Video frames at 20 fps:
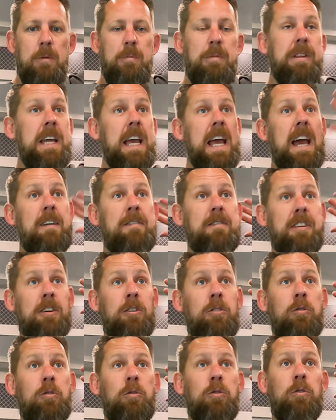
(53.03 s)
but they have to
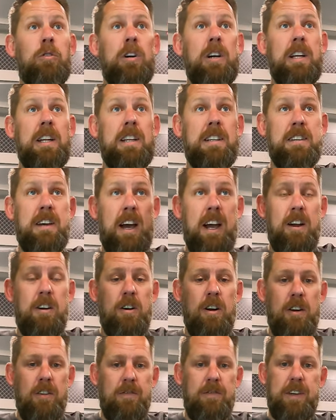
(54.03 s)
cool an entire
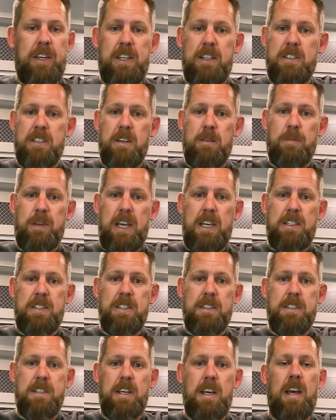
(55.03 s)
RV in some
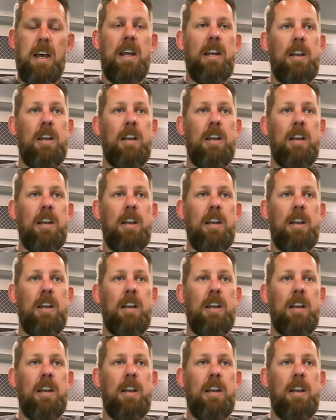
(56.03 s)
cases.